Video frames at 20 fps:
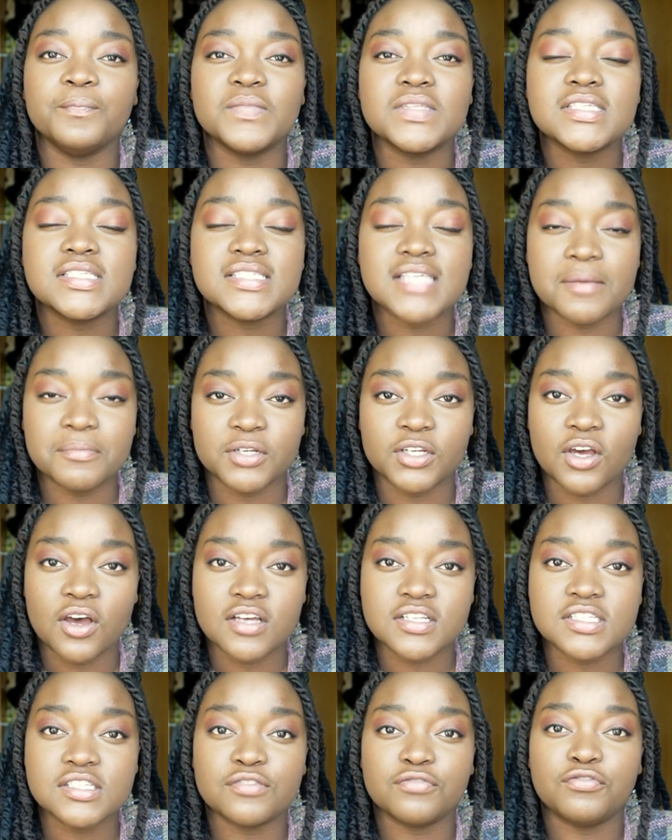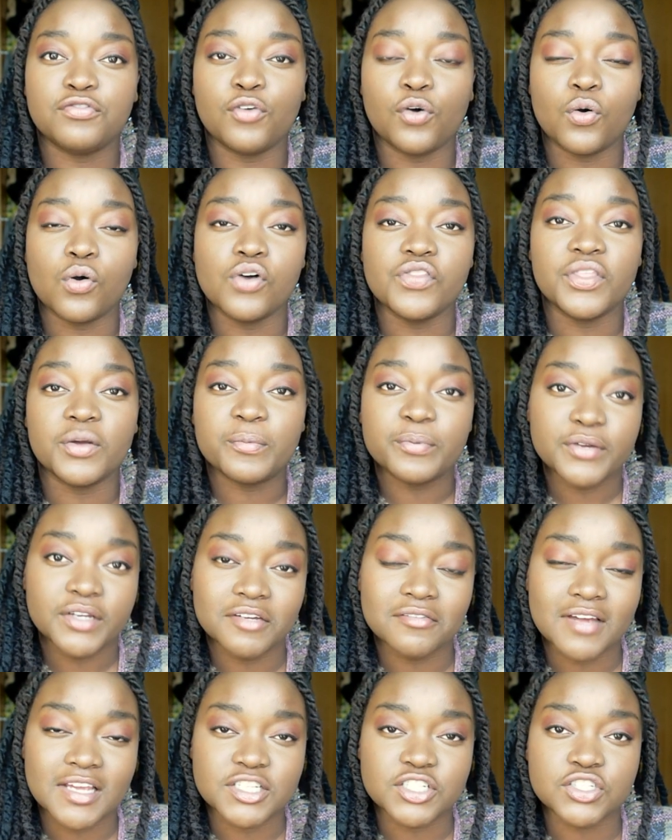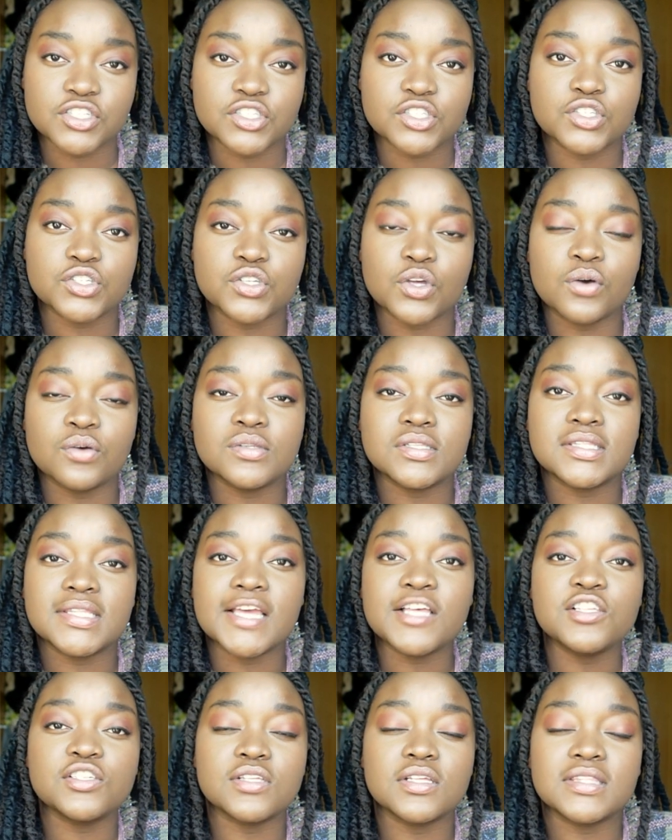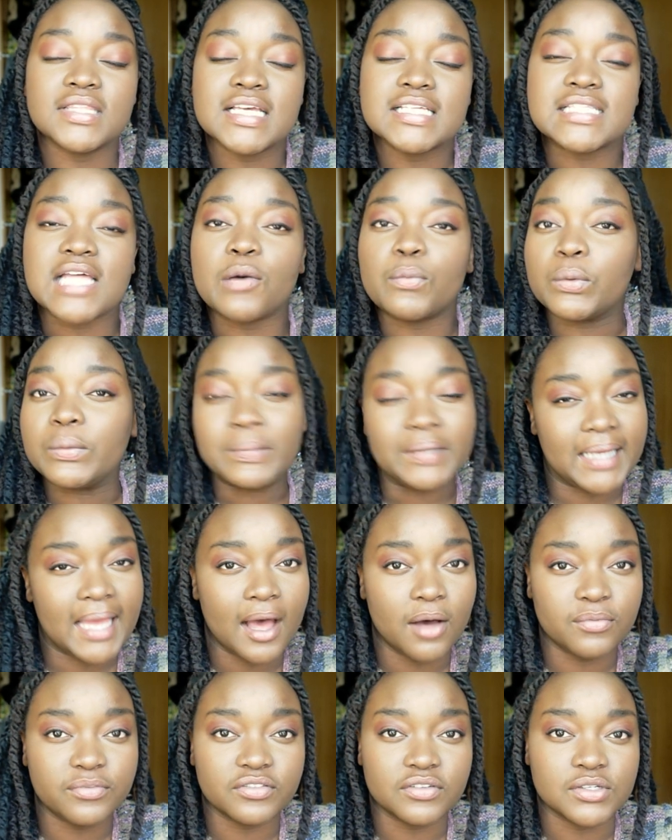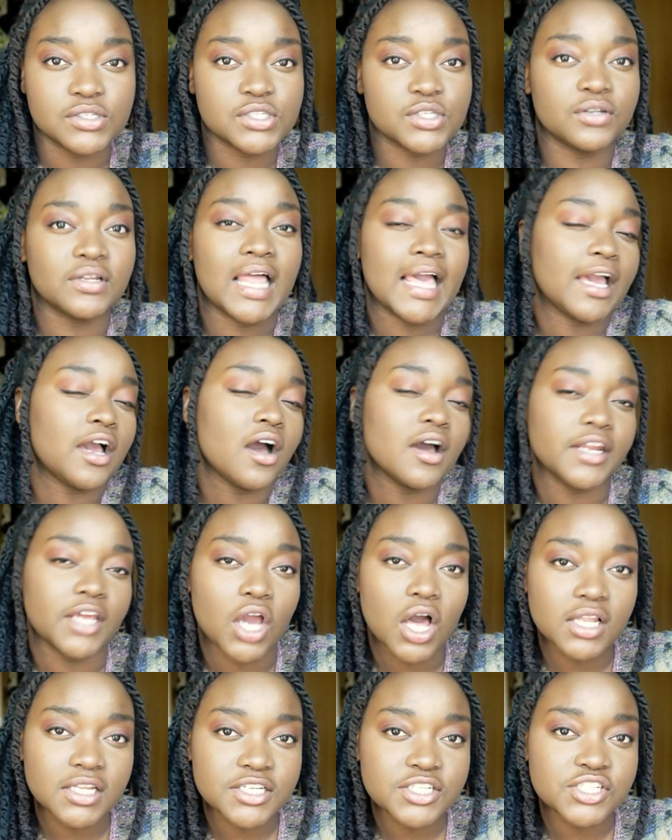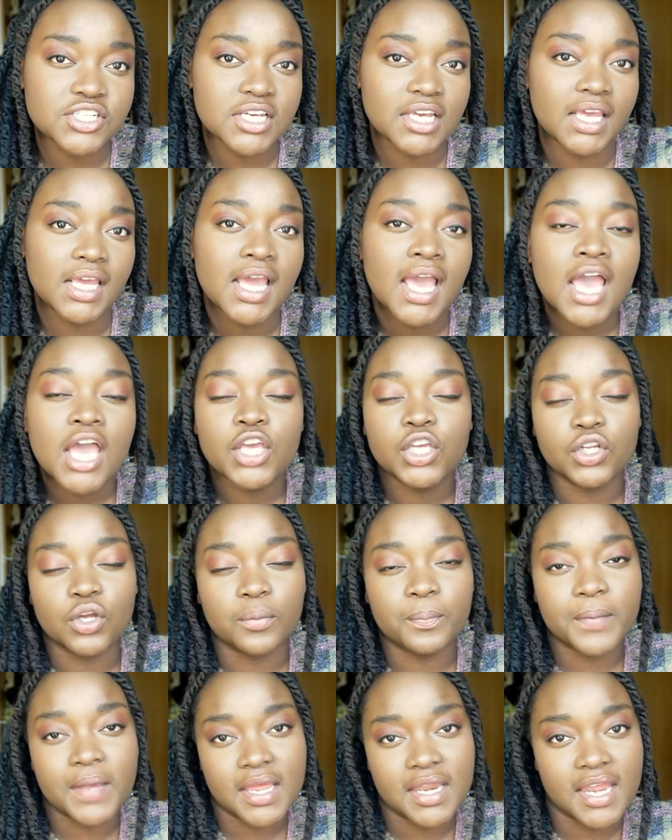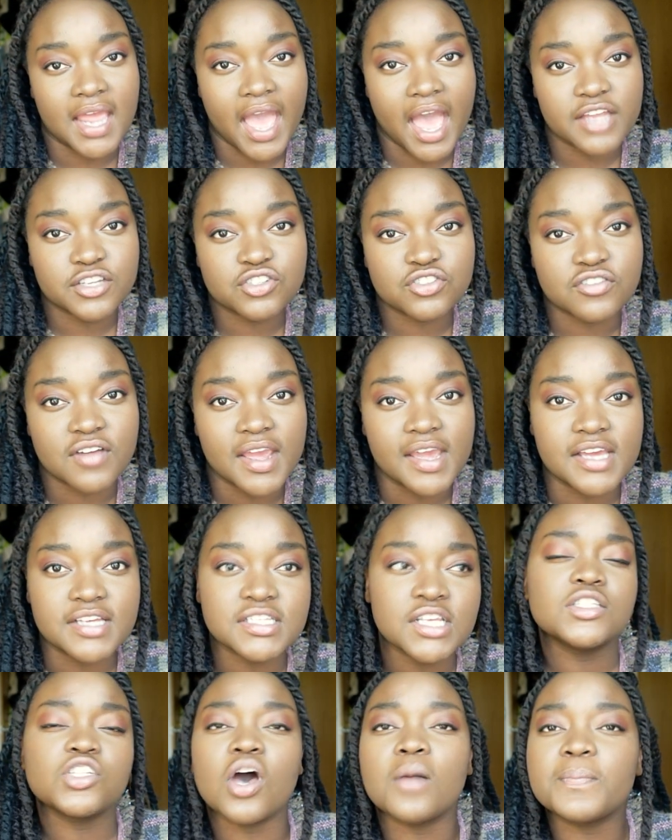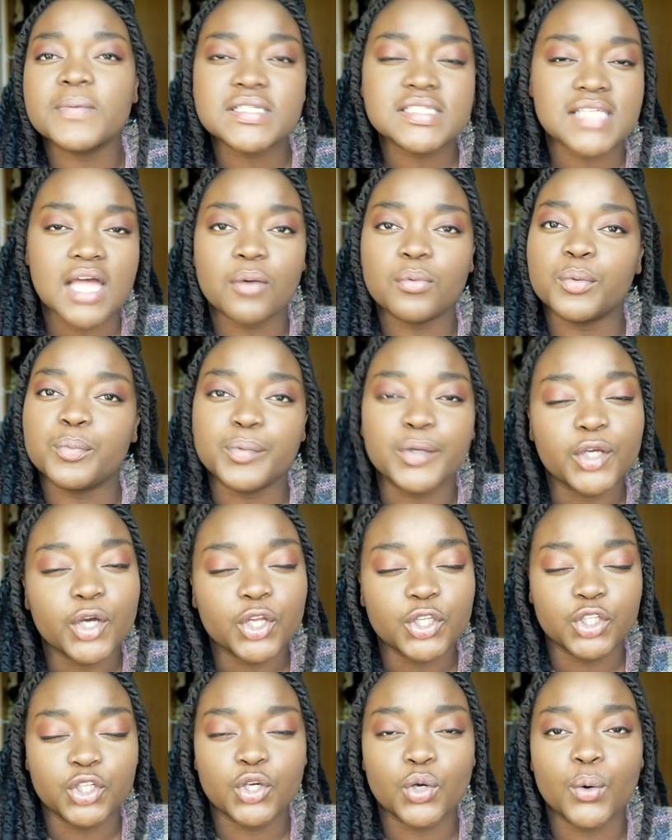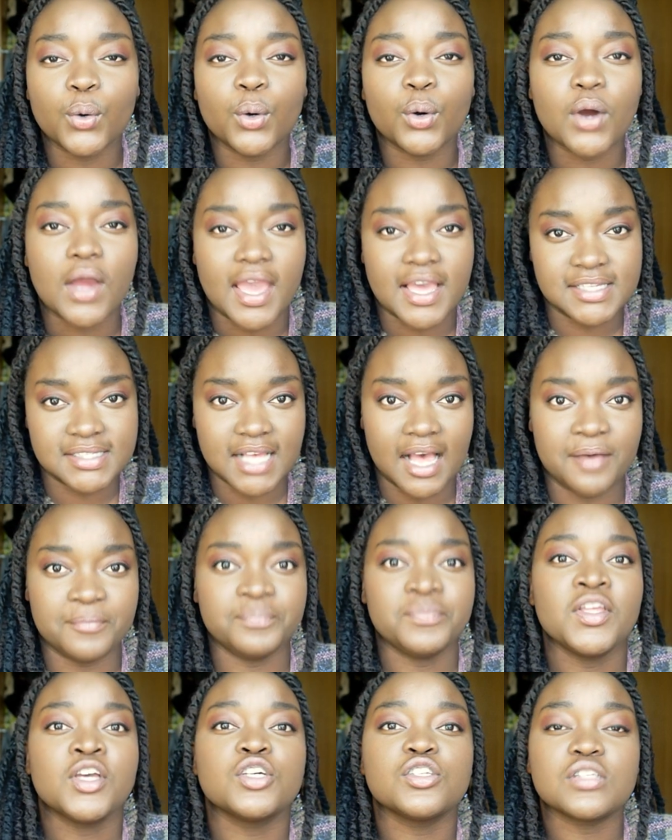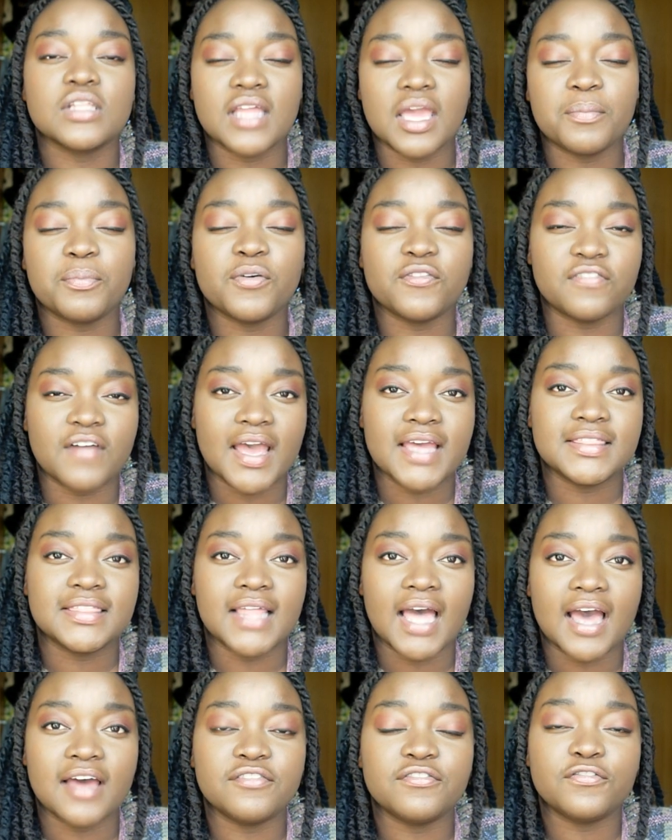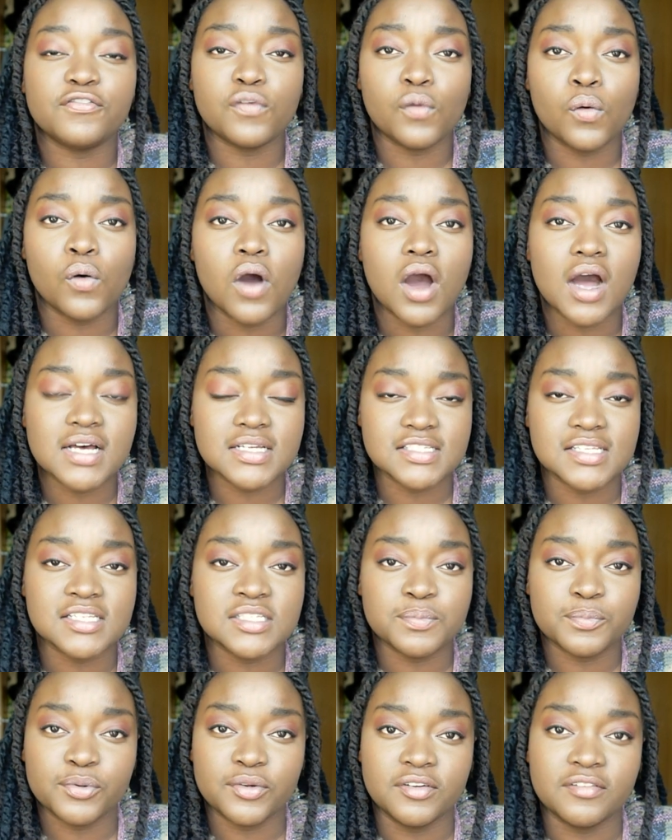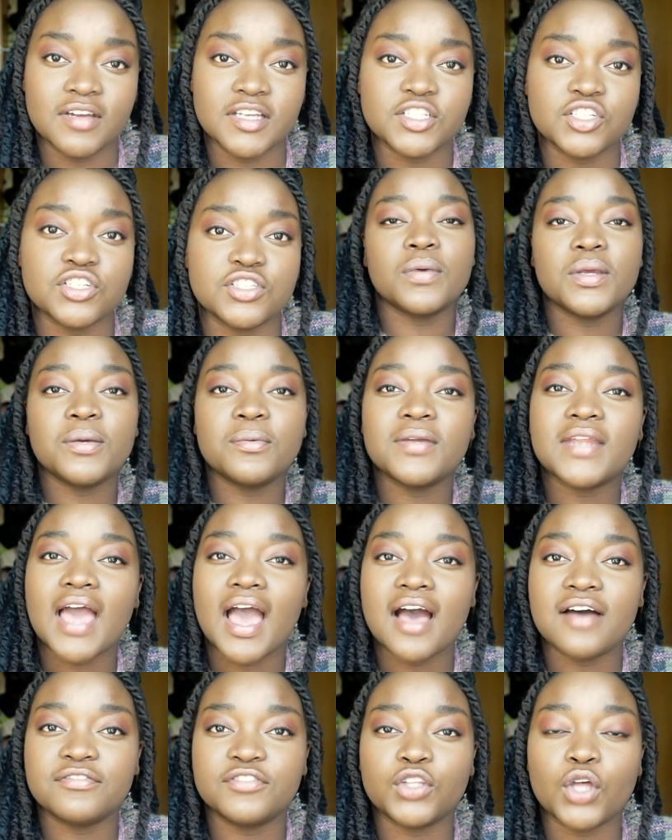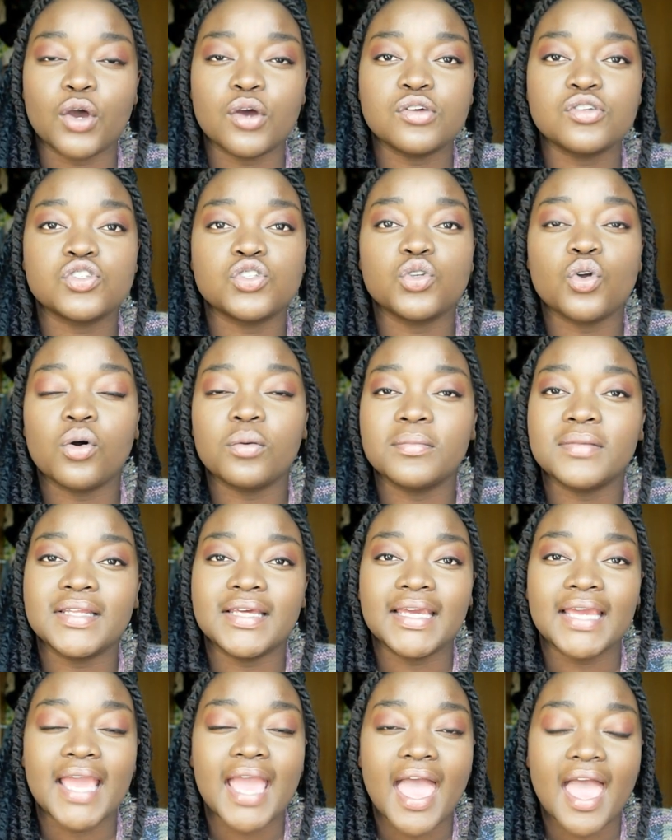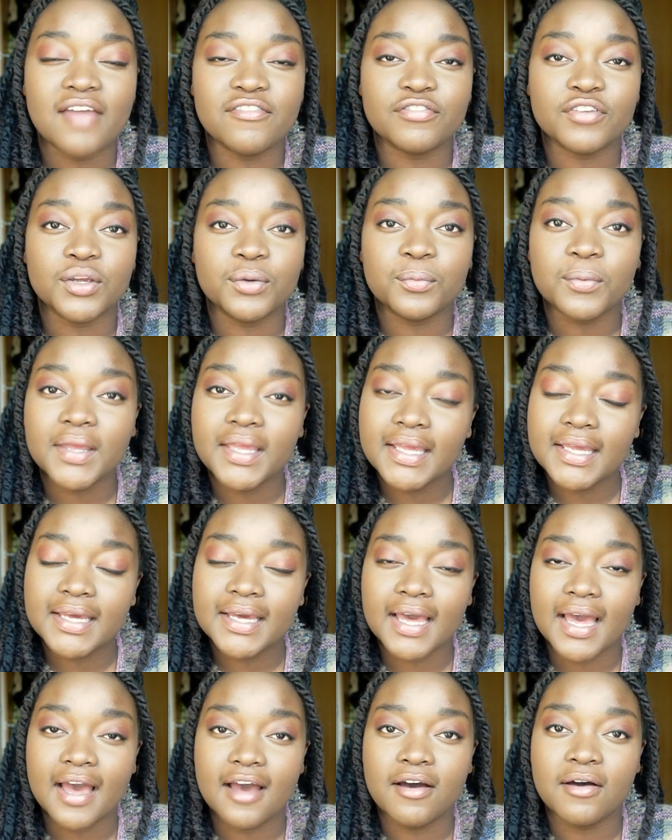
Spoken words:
seminars for the pre-regs, so things that would be helpful, so like cardiology, pediatrics, topics that would be on your exam. So they provide that for us as pre-regs. So we would have those normally every week,